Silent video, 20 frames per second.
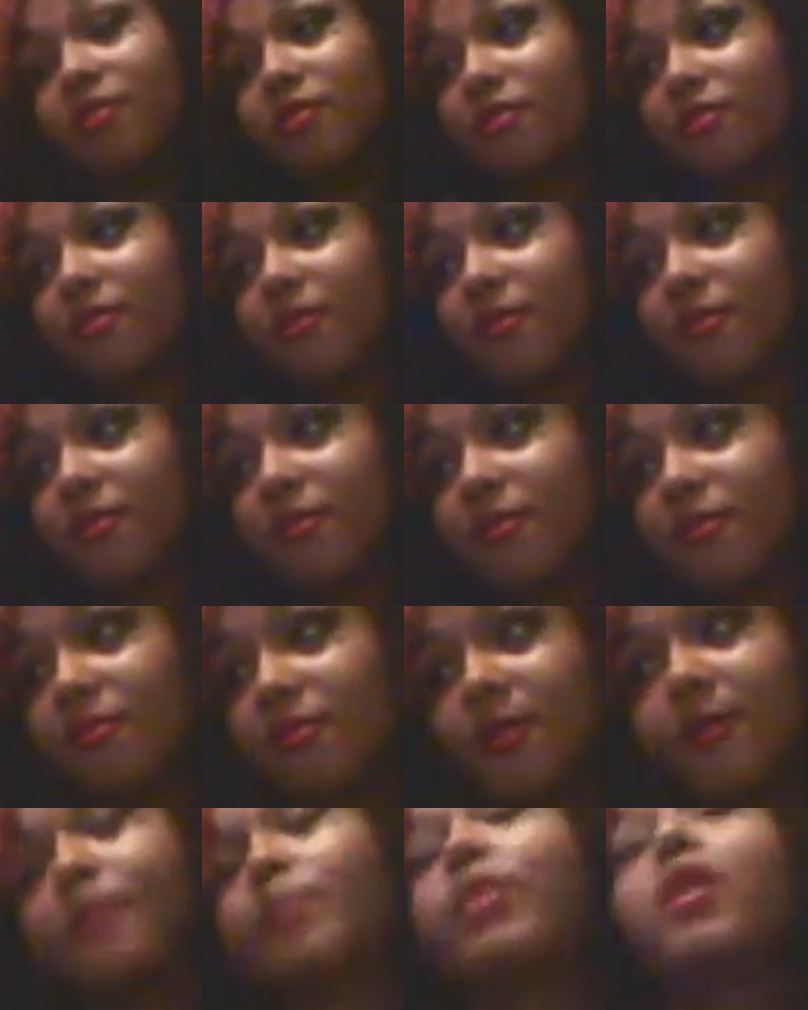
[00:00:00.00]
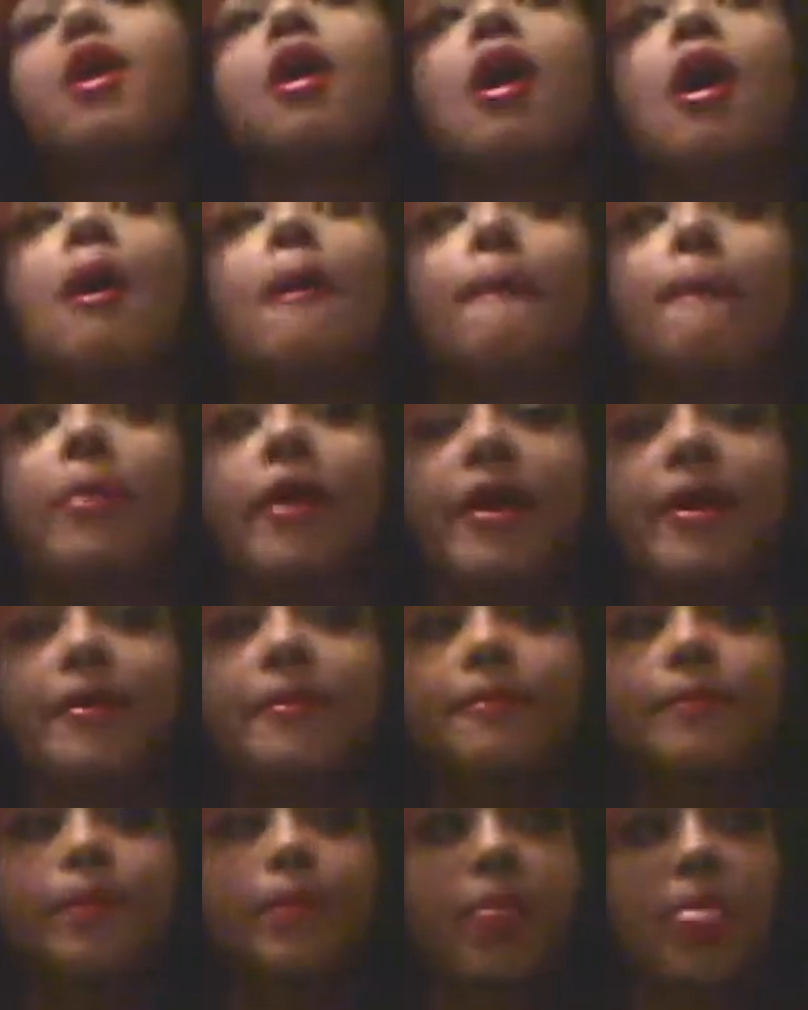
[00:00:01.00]
Maybe it's just me.
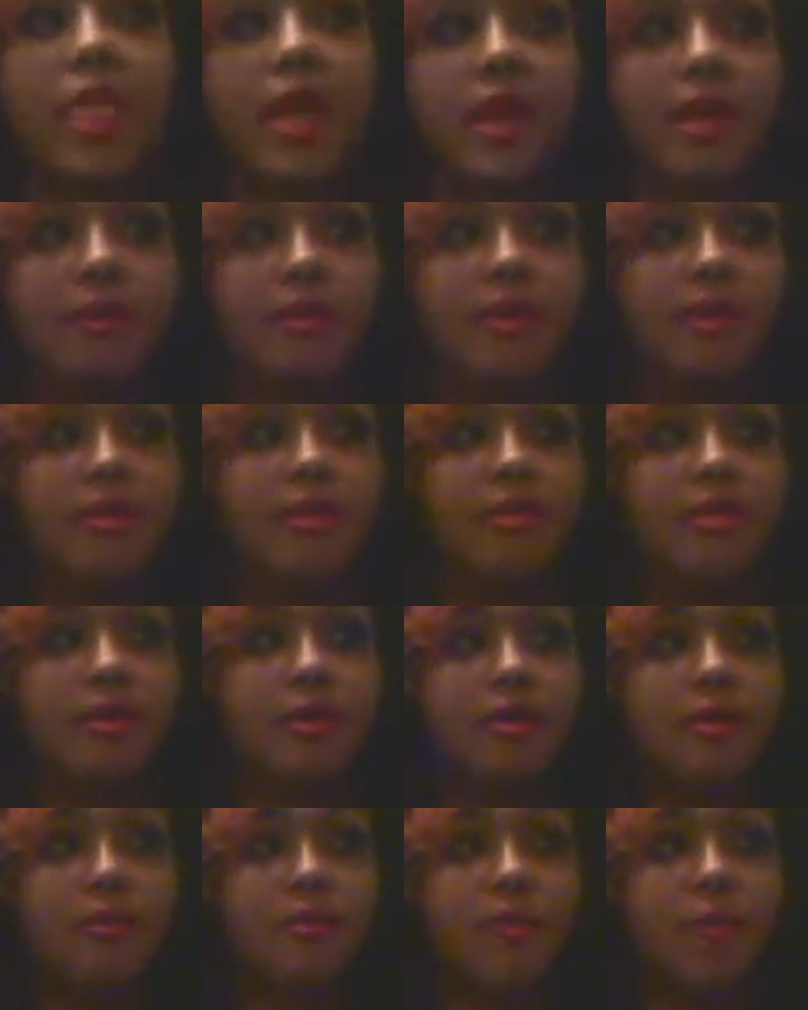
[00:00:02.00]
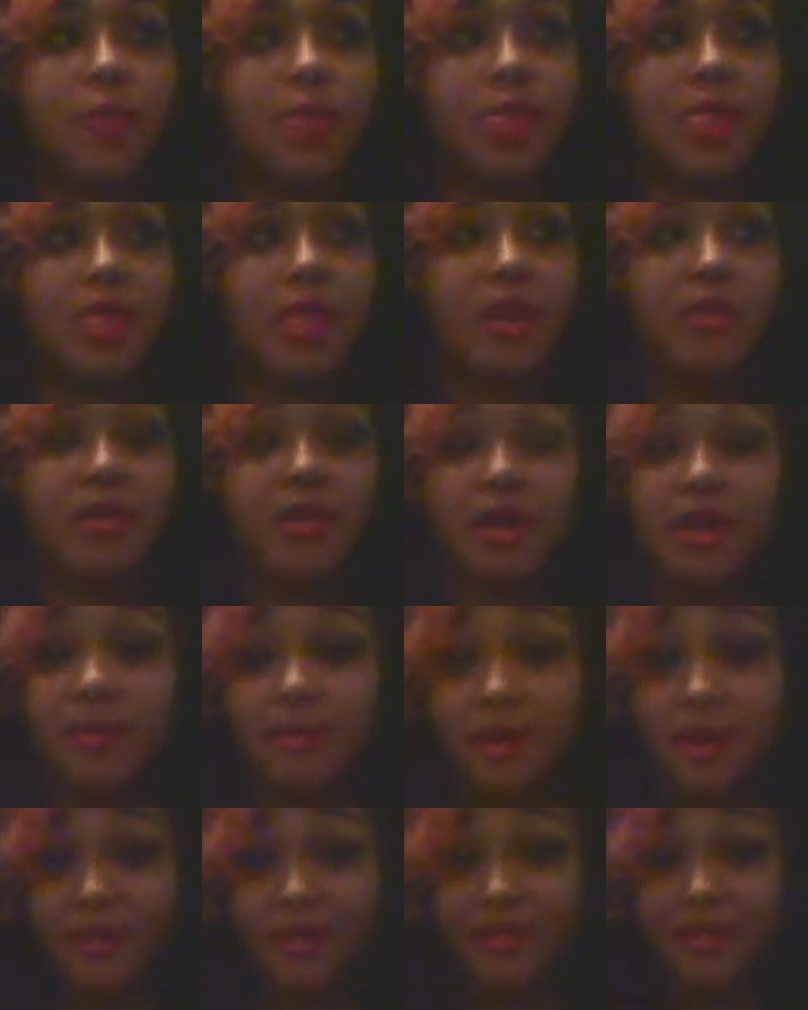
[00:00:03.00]
But anyway, so they were talking
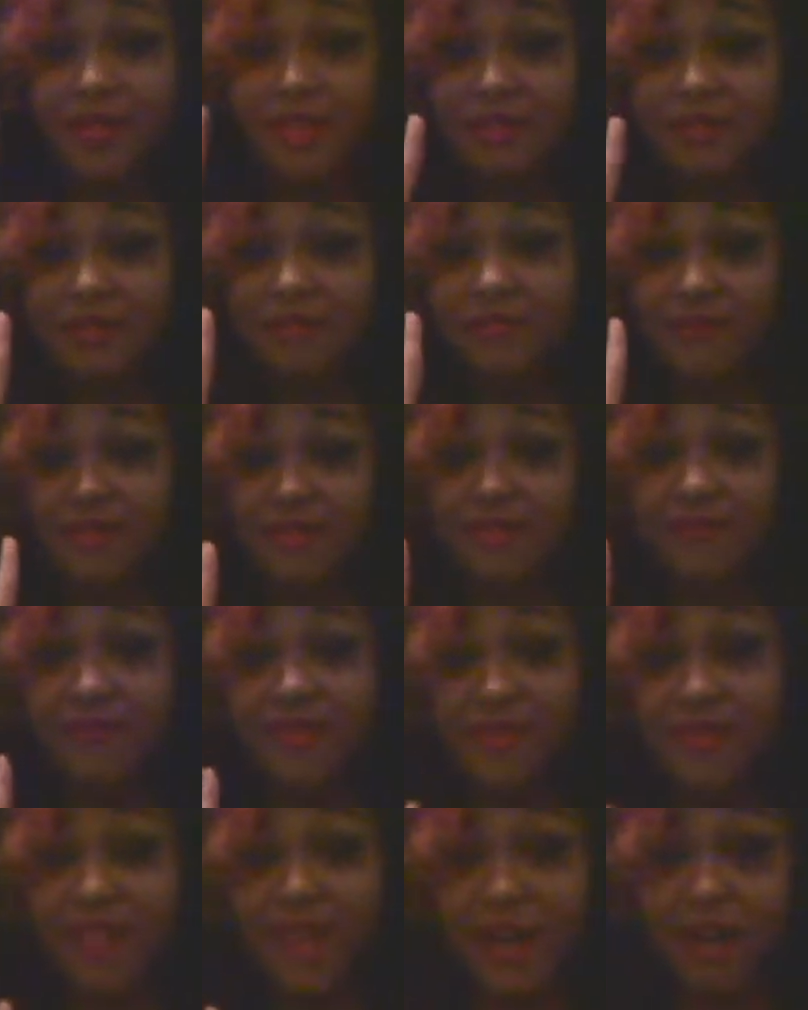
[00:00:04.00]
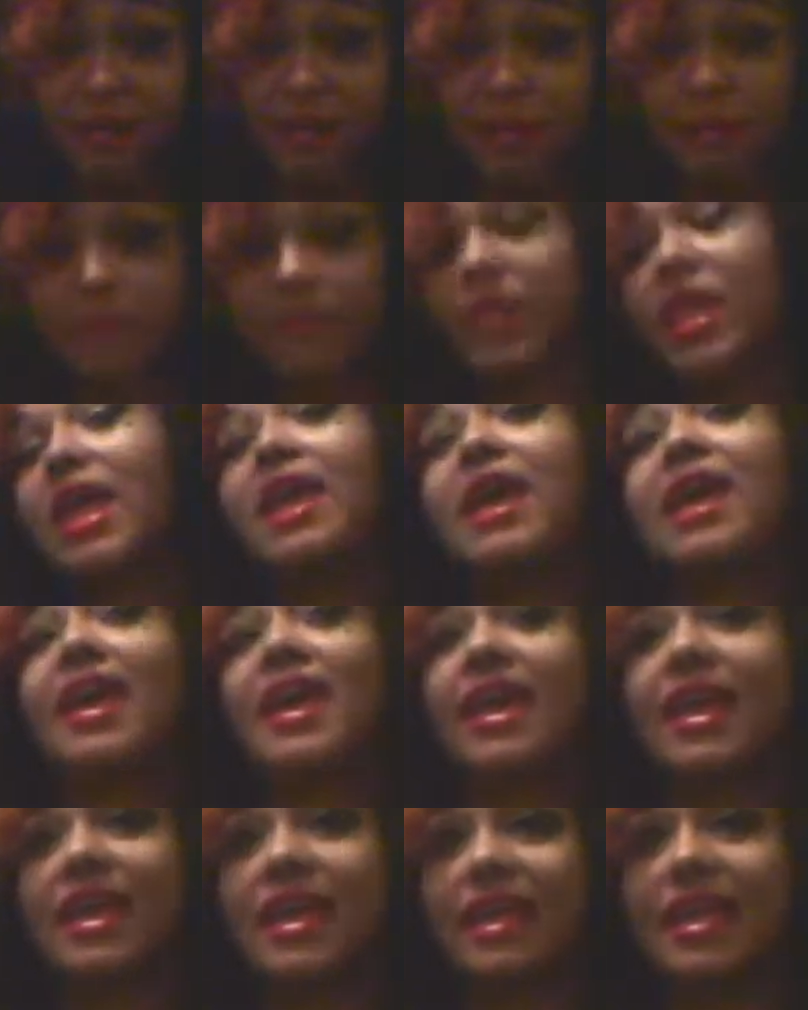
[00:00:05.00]
about the fifth album,
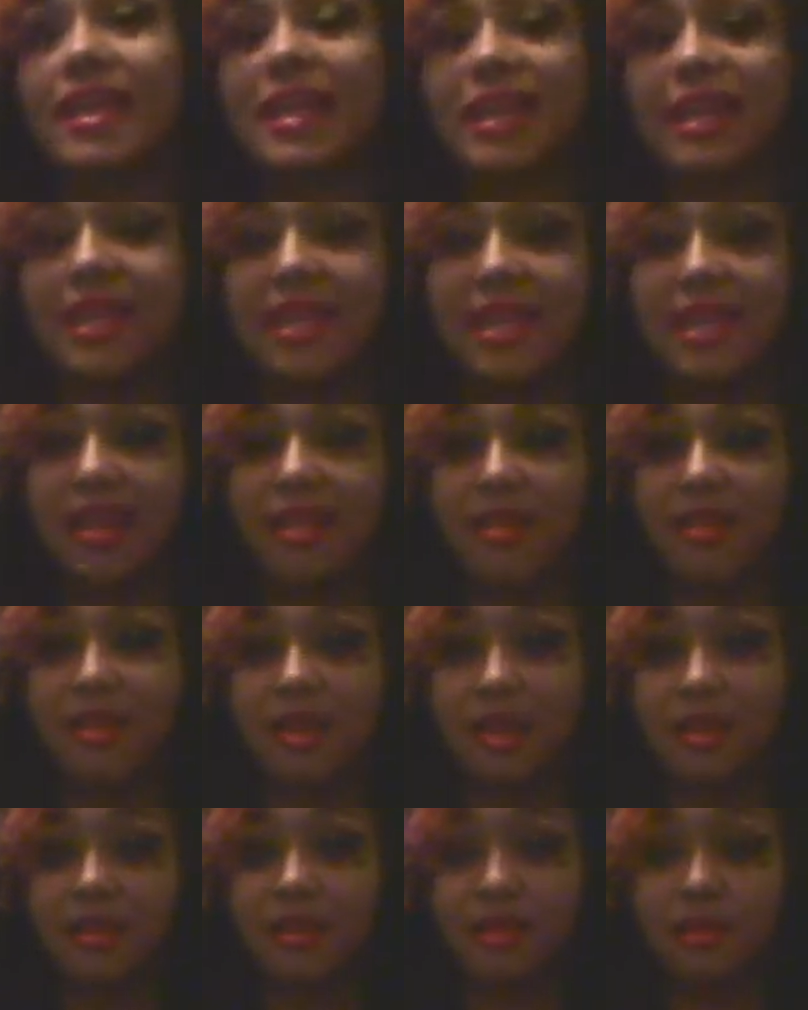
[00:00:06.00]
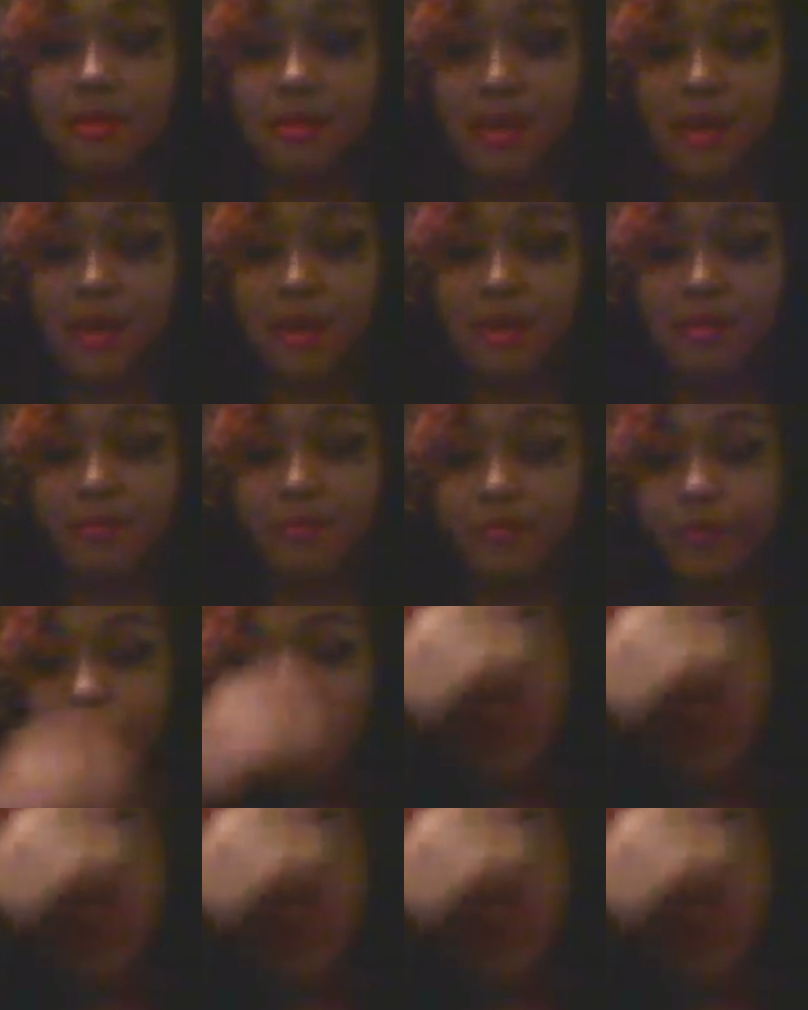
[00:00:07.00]
and he had said